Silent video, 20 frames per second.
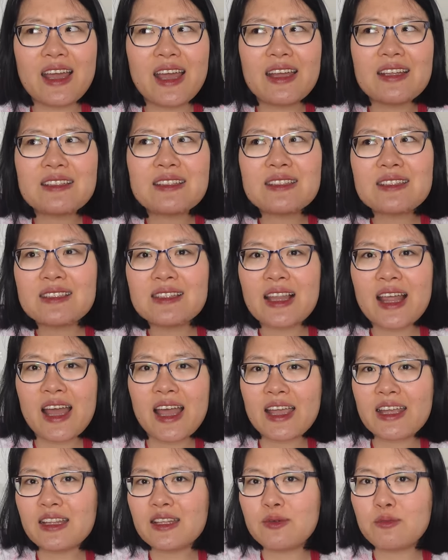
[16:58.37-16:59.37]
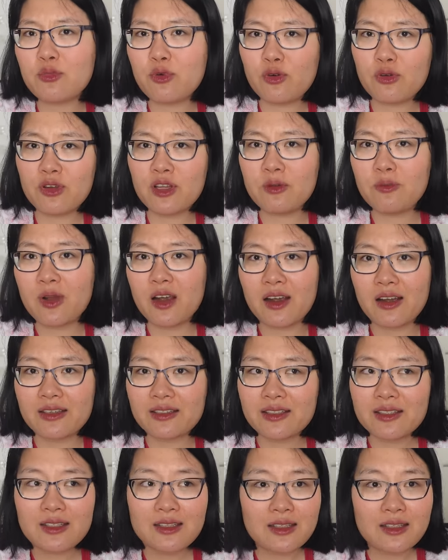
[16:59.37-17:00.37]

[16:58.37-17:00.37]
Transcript: I just like the bony part.